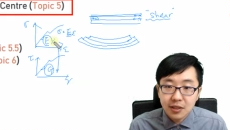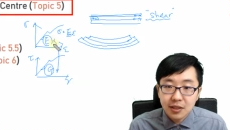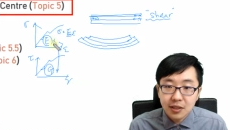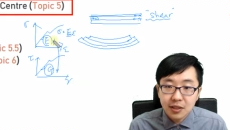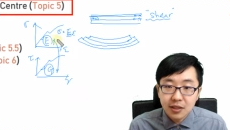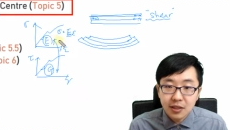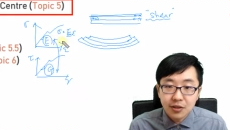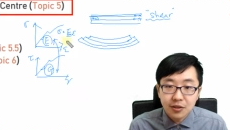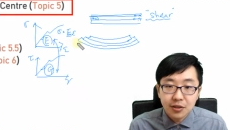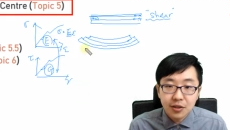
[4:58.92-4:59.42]

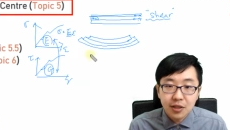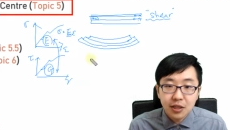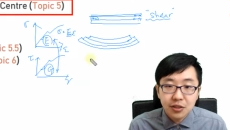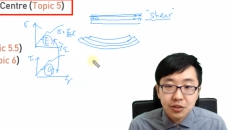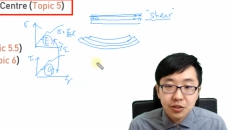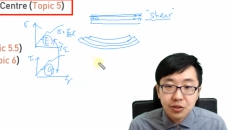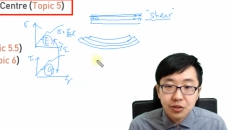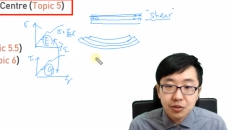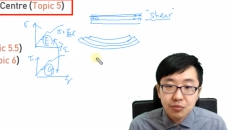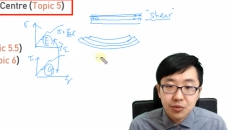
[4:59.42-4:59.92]
the
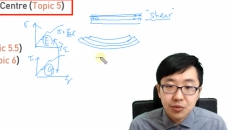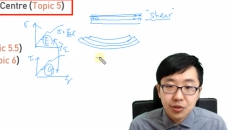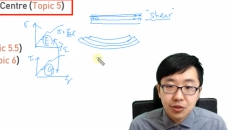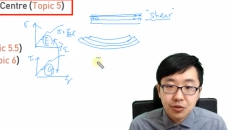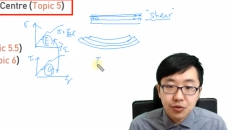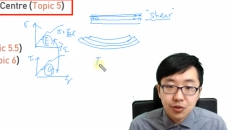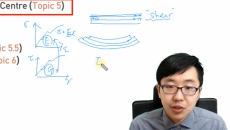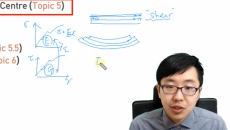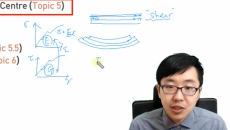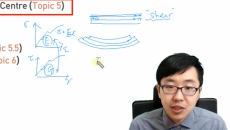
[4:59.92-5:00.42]
relationship
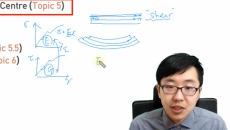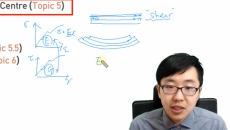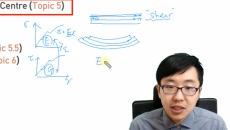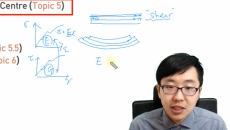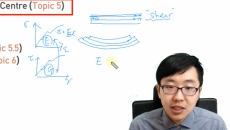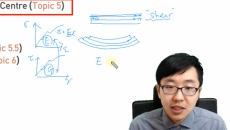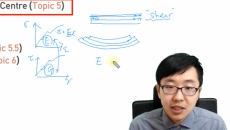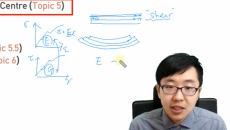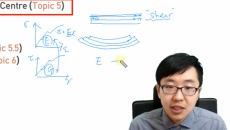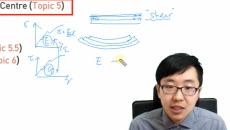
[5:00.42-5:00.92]
between
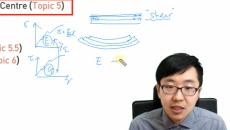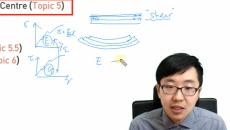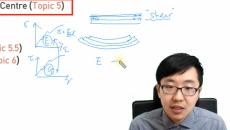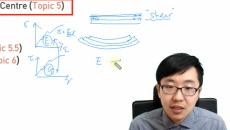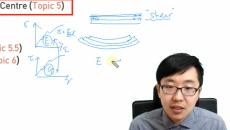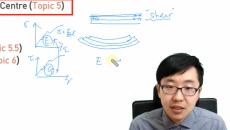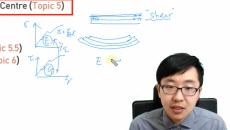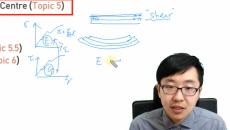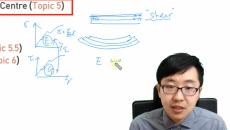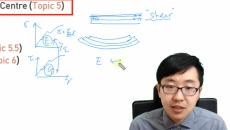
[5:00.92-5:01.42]
E
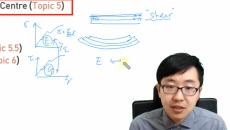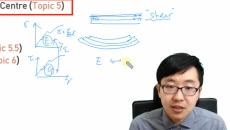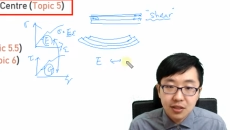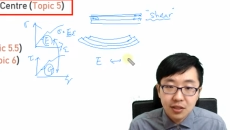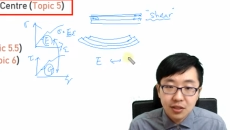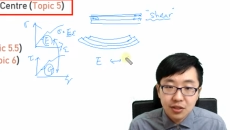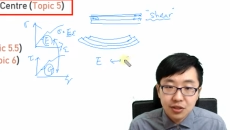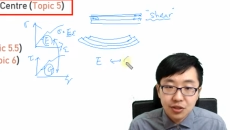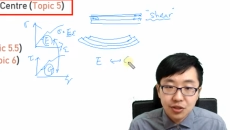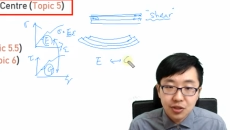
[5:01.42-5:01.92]
and
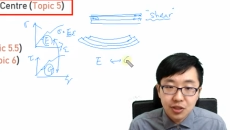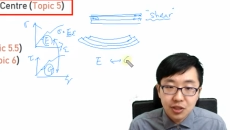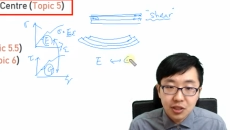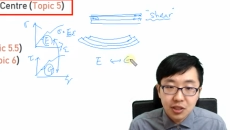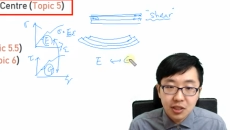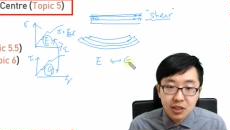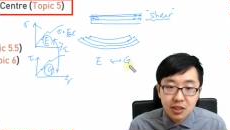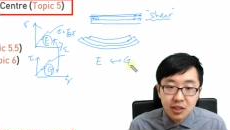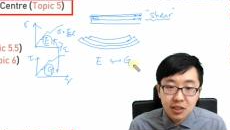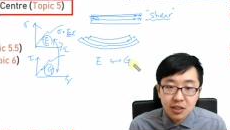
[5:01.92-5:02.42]

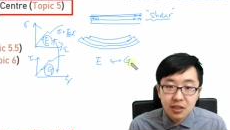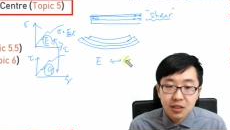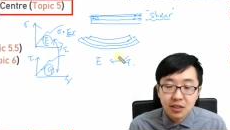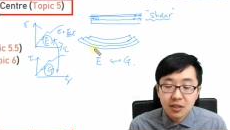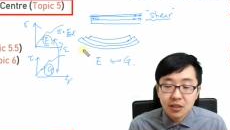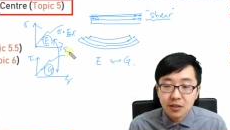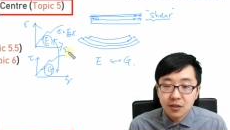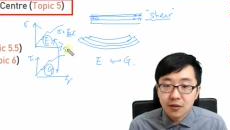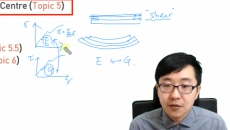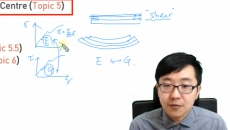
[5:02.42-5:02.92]
G.
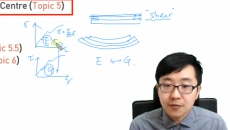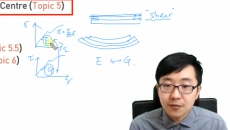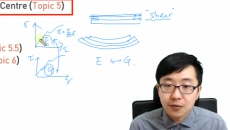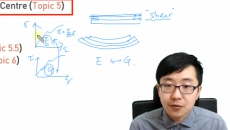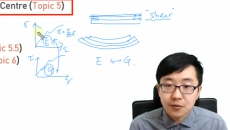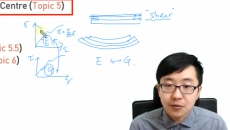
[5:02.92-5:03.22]
Of course,